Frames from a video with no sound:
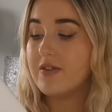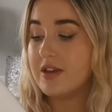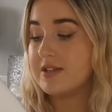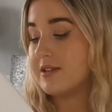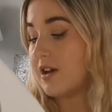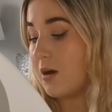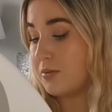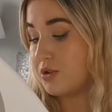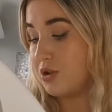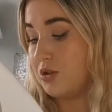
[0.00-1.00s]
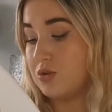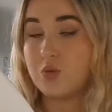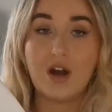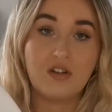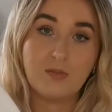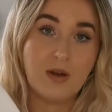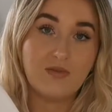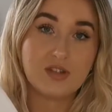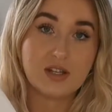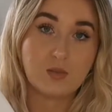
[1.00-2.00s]
This is up to 12
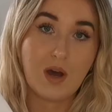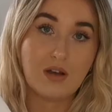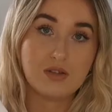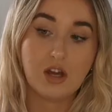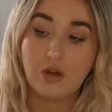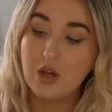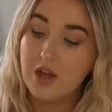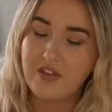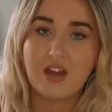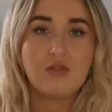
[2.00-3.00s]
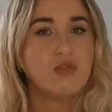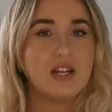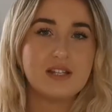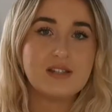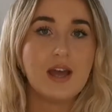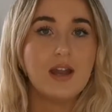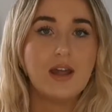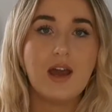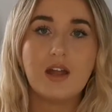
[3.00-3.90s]
months as well, so they can really sit in it,